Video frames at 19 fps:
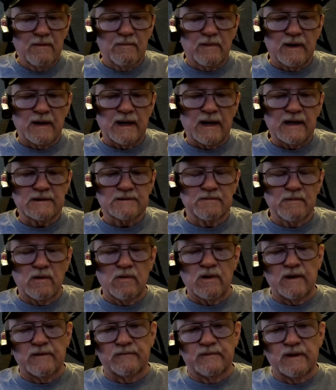But I asked my
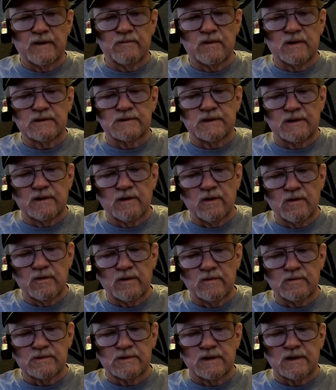wife Deborah, I said,
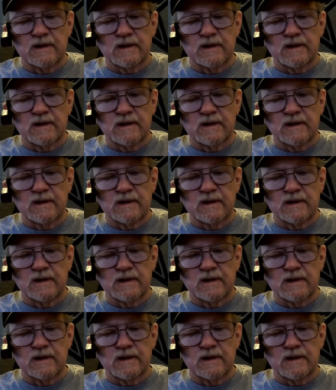there was